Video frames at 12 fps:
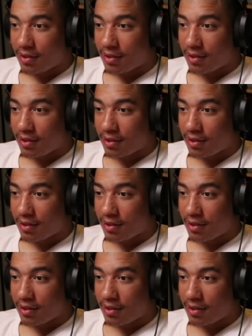
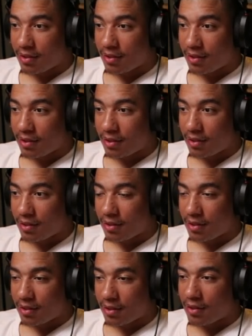
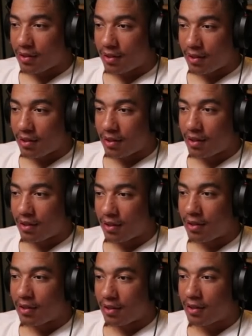
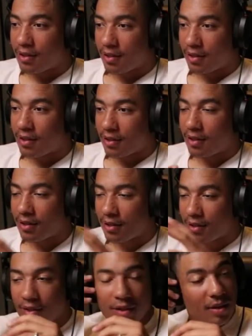
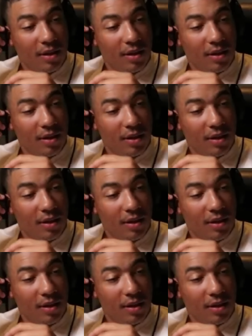No words are spoken by the person on screen.